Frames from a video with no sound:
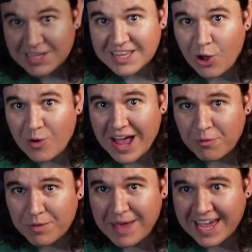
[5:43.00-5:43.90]
All right,
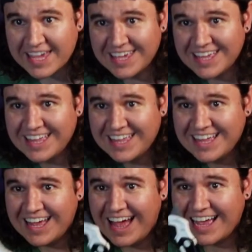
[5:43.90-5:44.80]
we back.
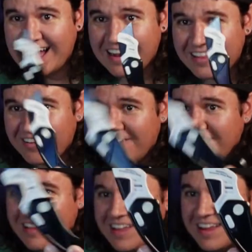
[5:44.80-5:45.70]
I got a little
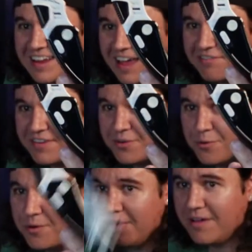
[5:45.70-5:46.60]
Knifey
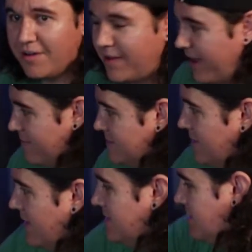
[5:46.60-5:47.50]
tool. Okay, so
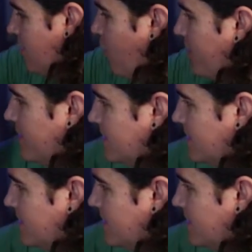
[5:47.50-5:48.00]
let's open this